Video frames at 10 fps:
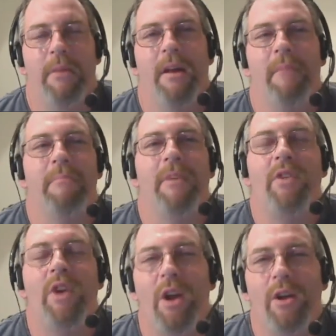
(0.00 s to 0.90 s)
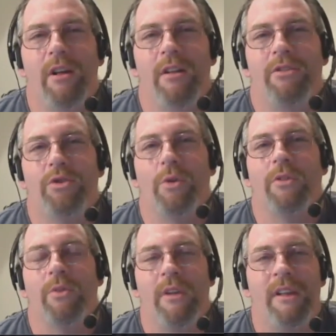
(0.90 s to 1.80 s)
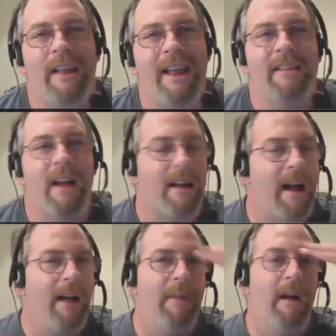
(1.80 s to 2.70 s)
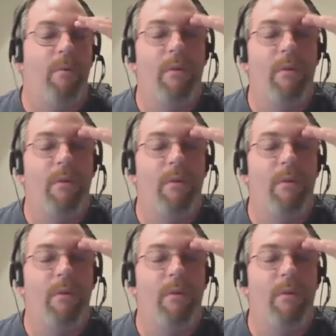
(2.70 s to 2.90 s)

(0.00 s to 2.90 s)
But if you go to doorgeek.com,